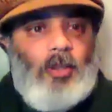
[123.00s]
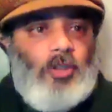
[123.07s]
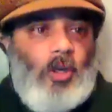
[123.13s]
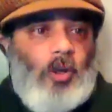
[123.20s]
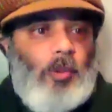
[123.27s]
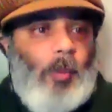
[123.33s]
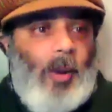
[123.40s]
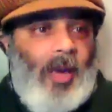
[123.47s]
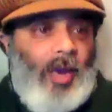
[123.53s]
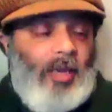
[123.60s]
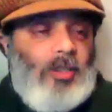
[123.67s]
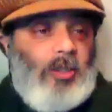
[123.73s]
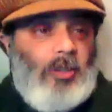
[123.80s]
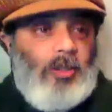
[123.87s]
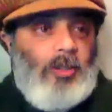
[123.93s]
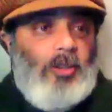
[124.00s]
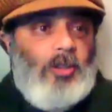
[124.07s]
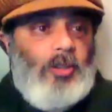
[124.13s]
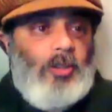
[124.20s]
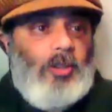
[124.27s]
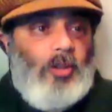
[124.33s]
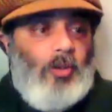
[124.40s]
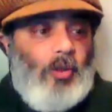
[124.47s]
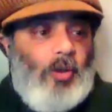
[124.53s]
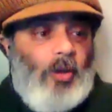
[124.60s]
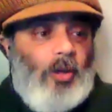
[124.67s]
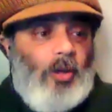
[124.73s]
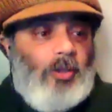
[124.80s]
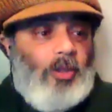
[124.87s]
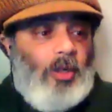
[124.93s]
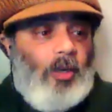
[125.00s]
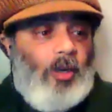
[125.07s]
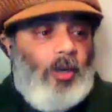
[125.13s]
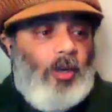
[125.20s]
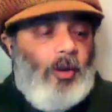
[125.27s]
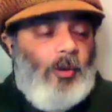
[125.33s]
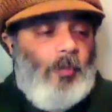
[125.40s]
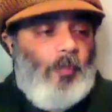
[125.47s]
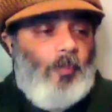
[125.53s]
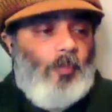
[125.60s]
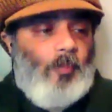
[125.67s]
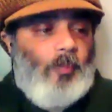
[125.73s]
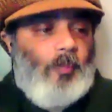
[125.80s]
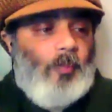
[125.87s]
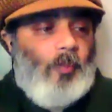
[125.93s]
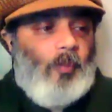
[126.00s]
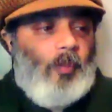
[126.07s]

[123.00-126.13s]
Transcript: certain patterns that um,